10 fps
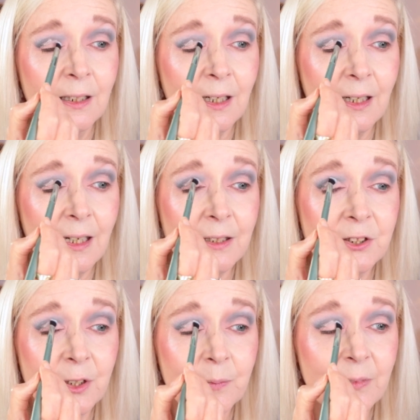
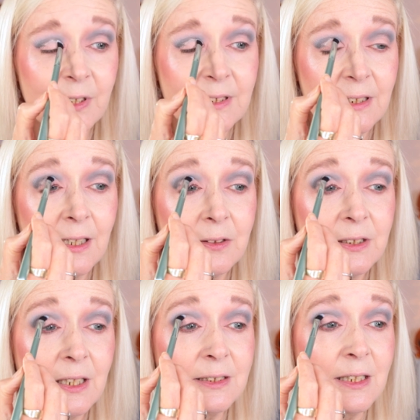collection was
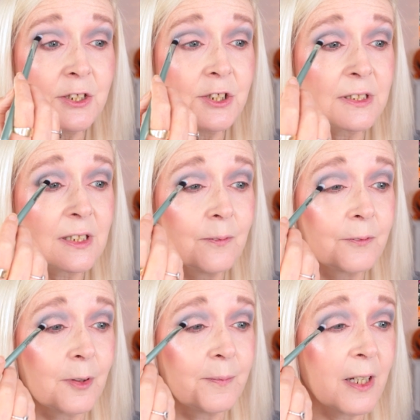announced, and that seemed to just come
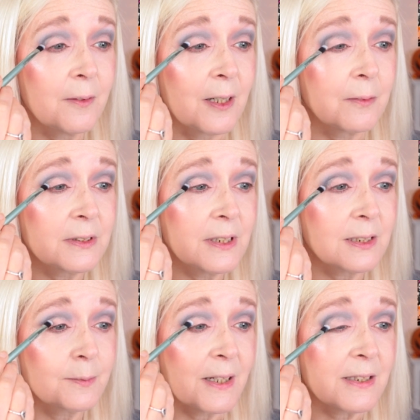from nowhere. I wasn't
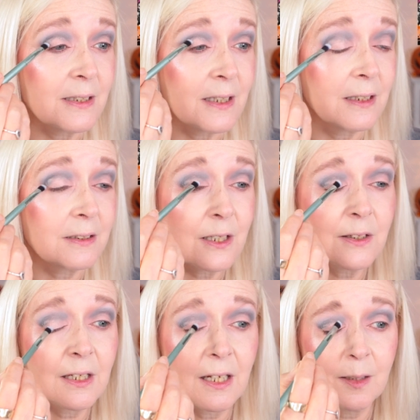expecting that. I don't
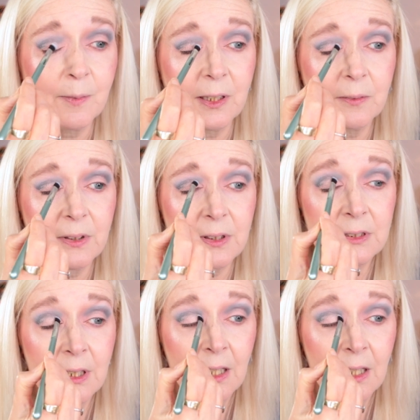think anybody was.